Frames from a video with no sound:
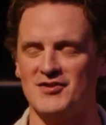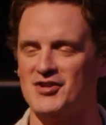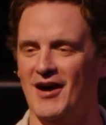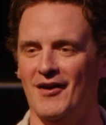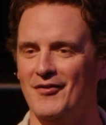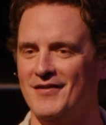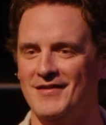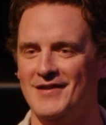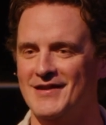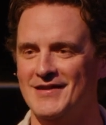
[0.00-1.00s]
child.
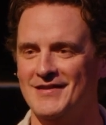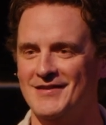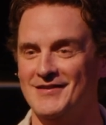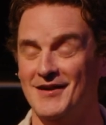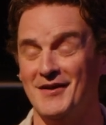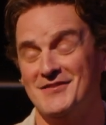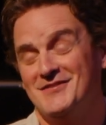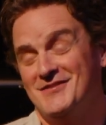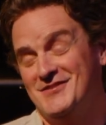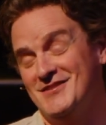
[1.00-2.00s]

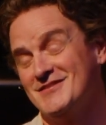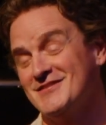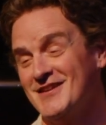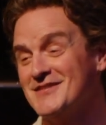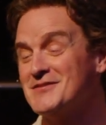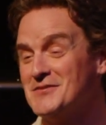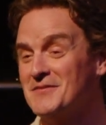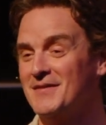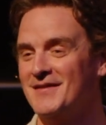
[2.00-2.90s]
Jesus says